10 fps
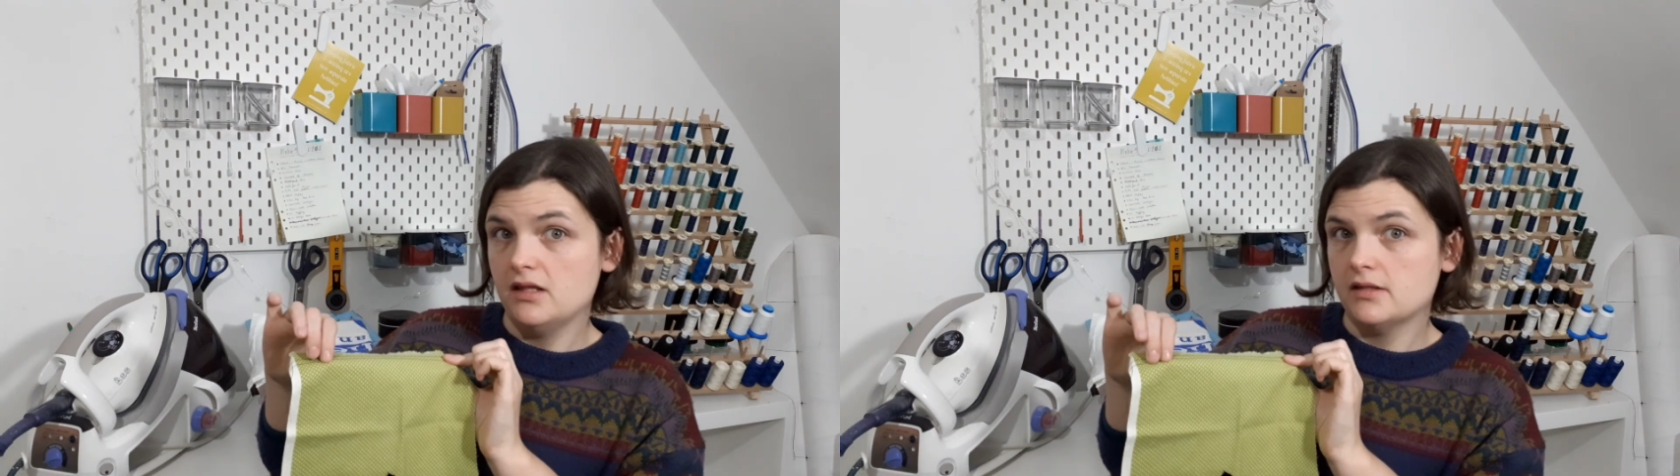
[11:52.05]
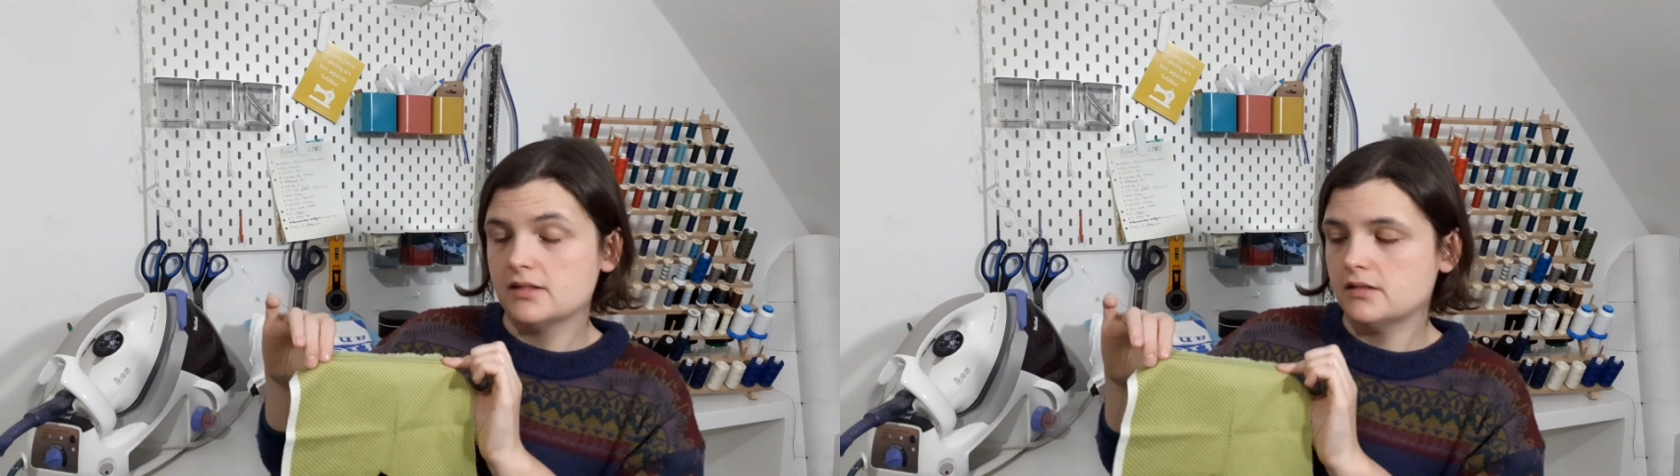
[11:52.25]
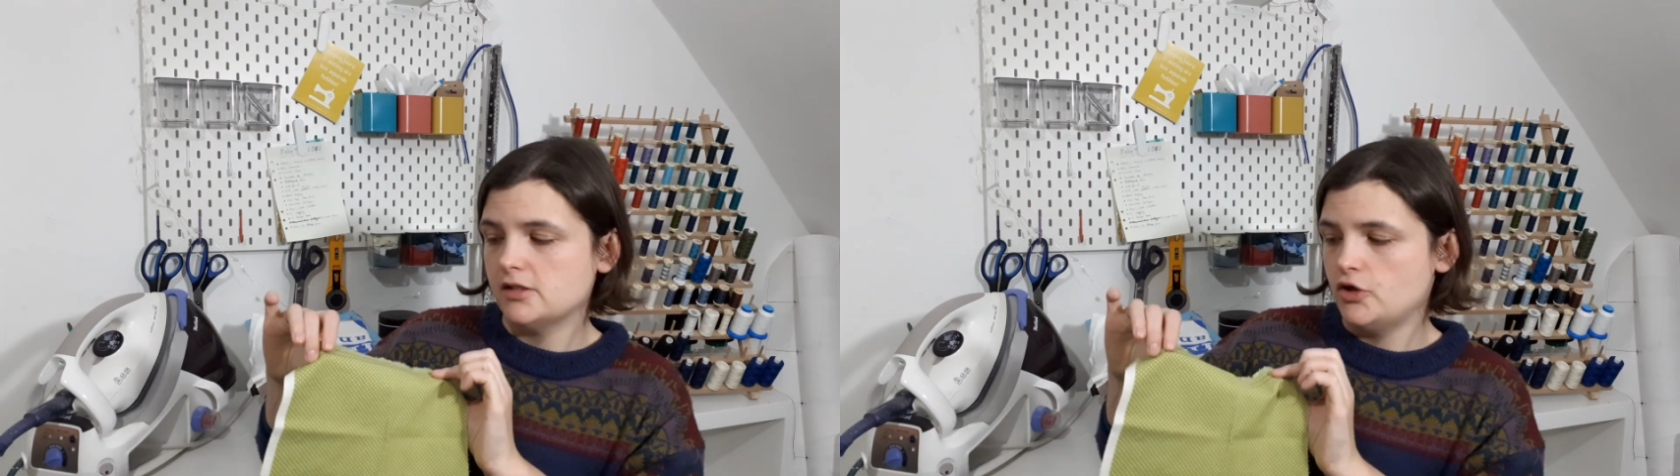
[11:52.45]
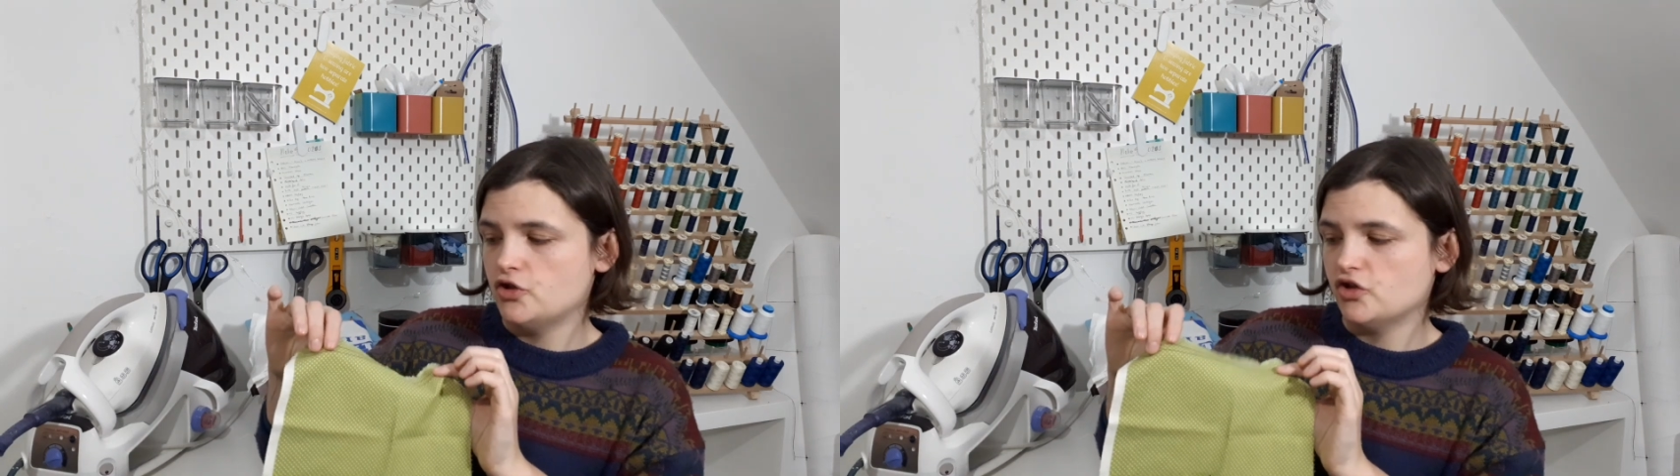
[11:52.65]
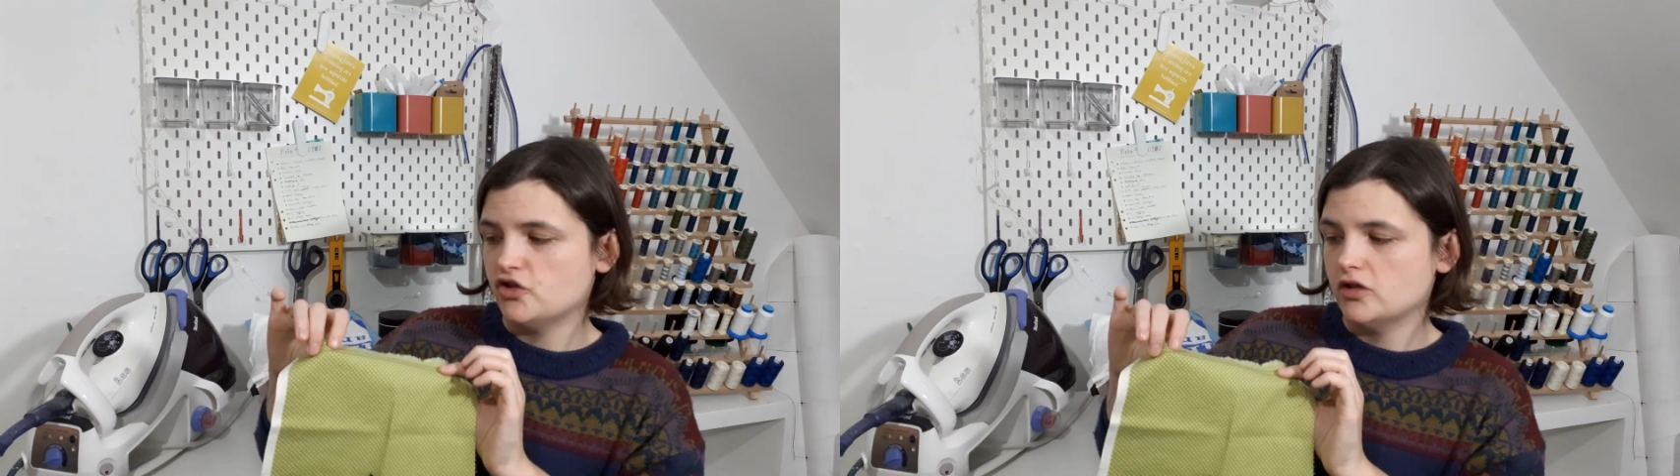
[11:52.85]
So you
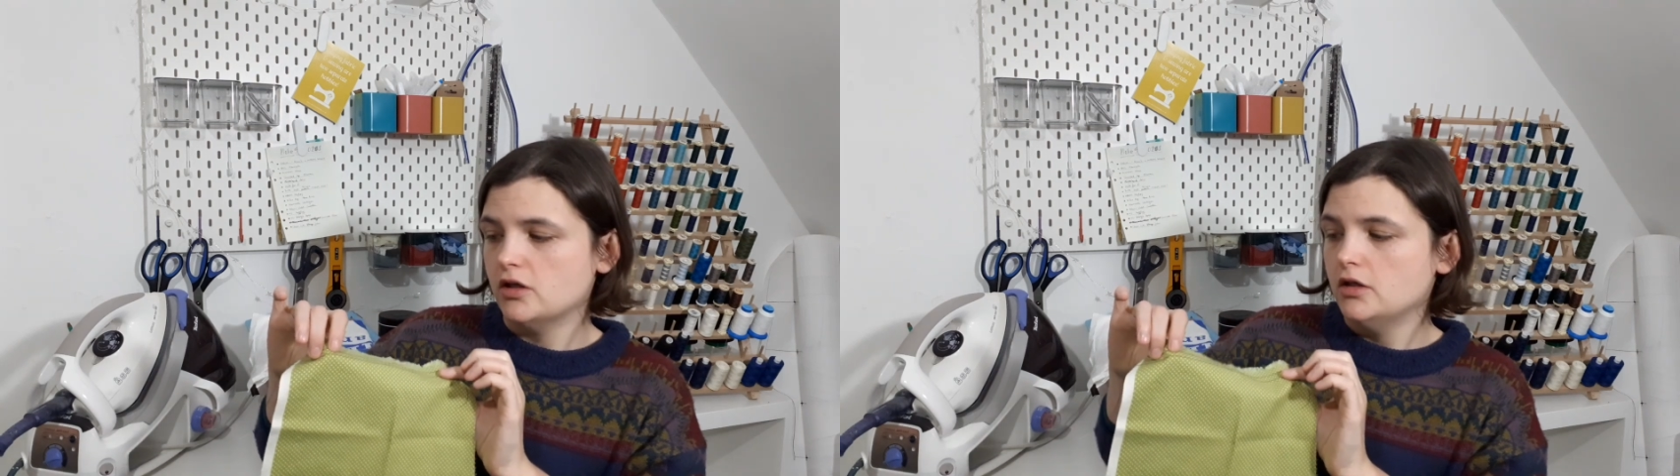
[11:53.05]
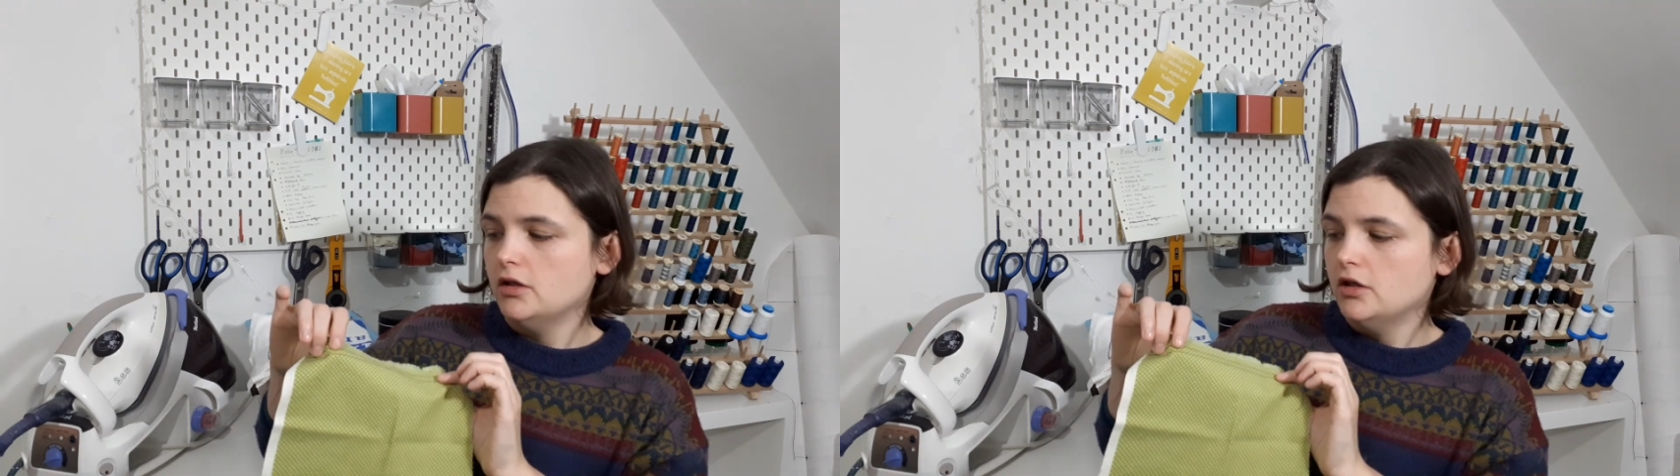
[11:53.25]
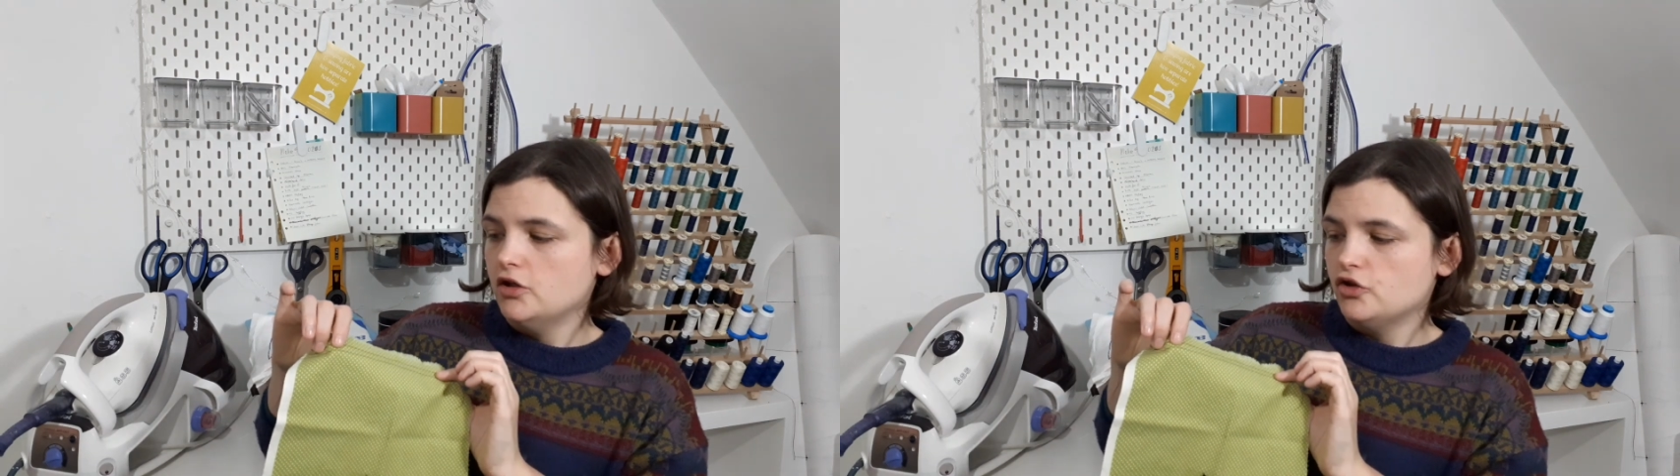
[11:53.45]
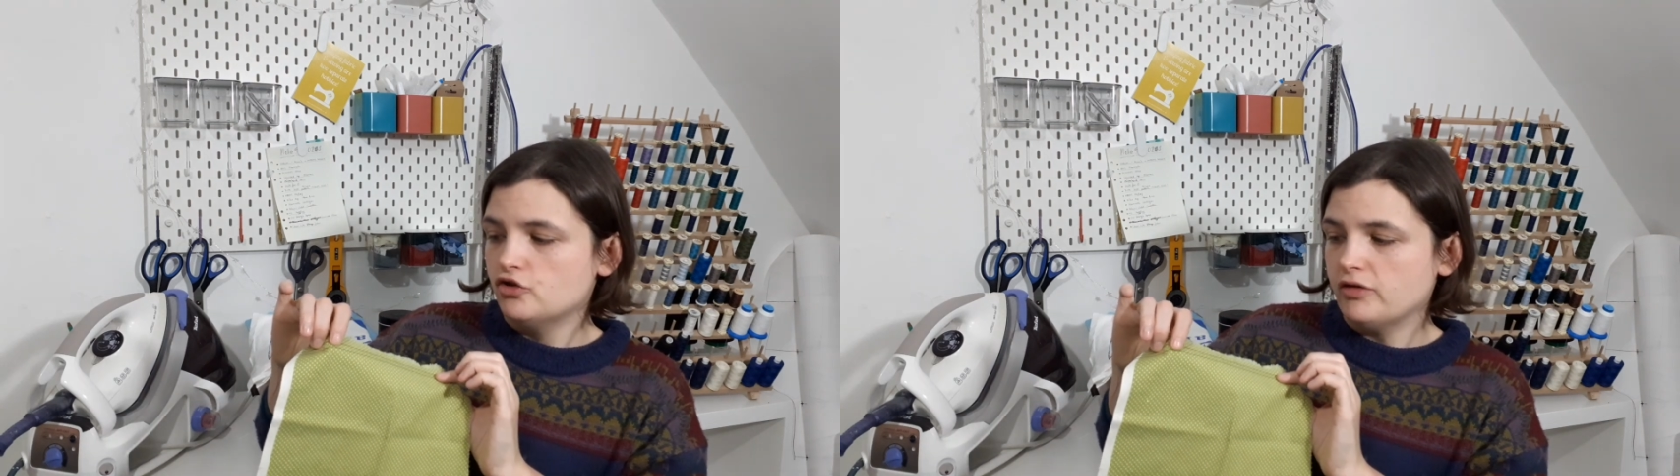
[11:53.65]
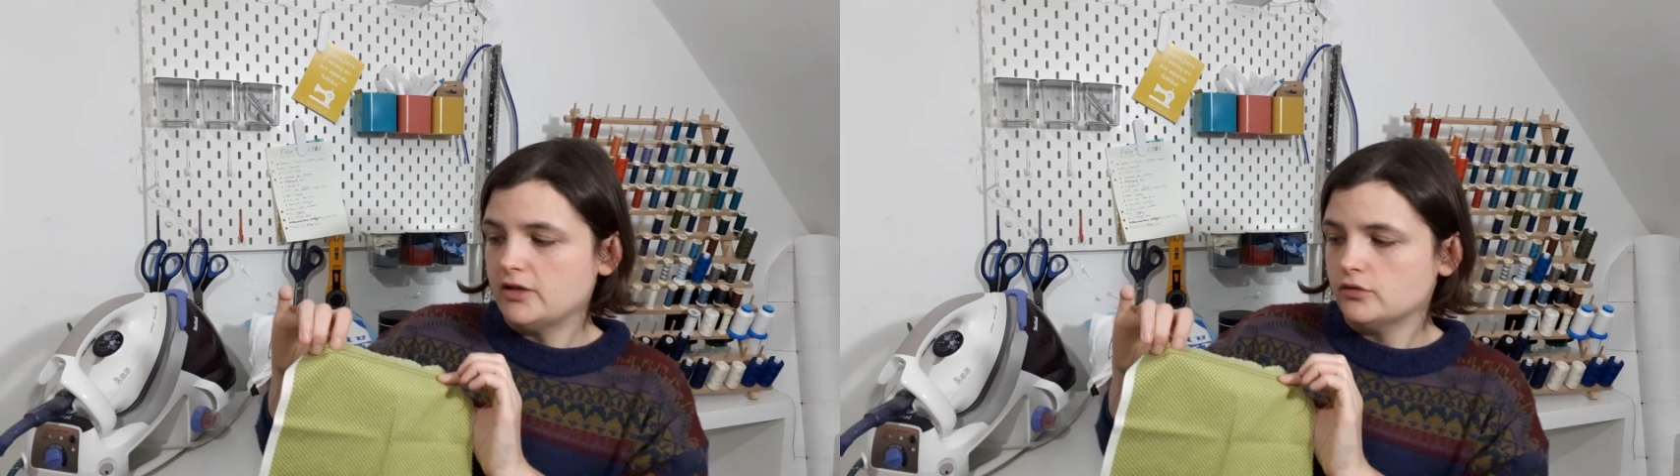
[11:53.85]
just
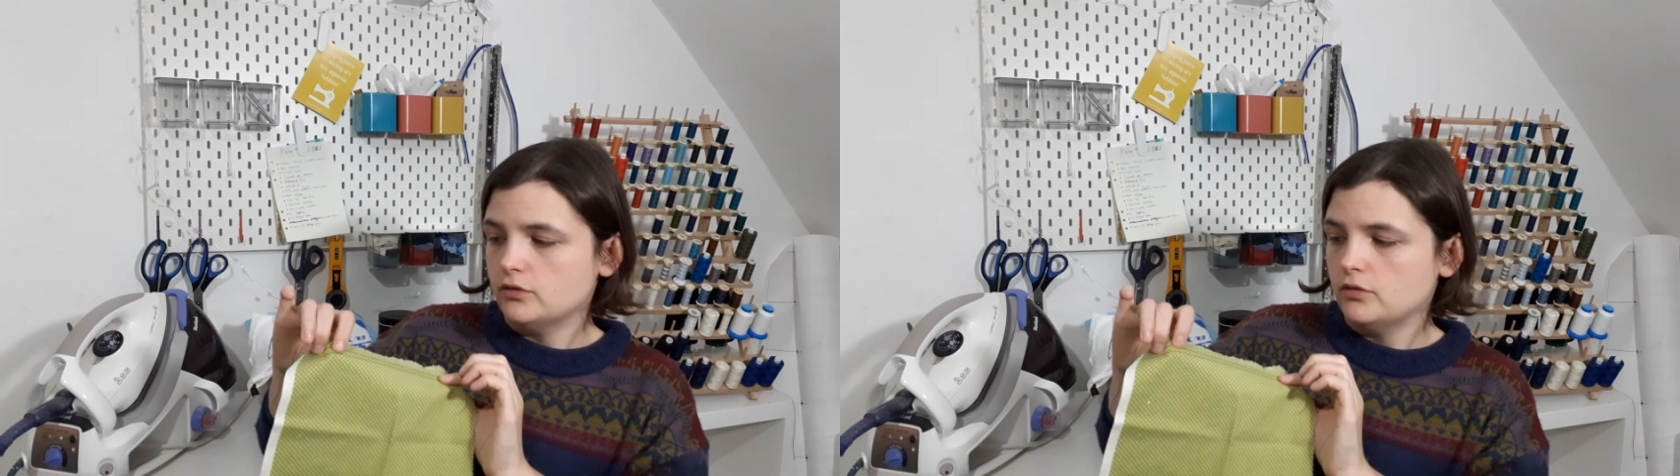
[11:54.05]
straddle